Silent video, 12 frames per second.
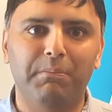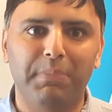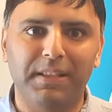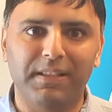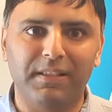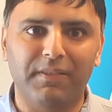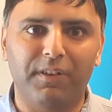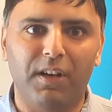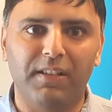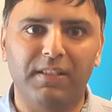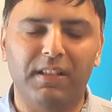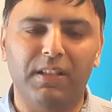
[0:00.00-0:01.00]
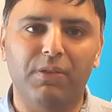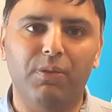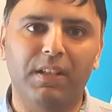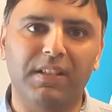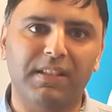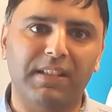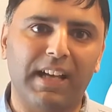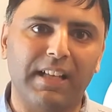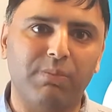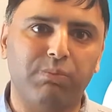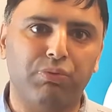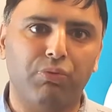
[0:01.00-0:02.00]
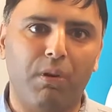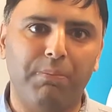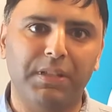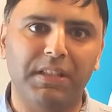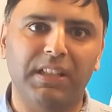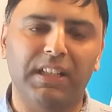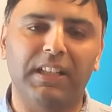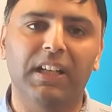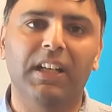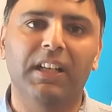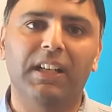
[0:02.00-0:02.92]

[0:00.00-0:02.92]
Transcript: business advisor who understands property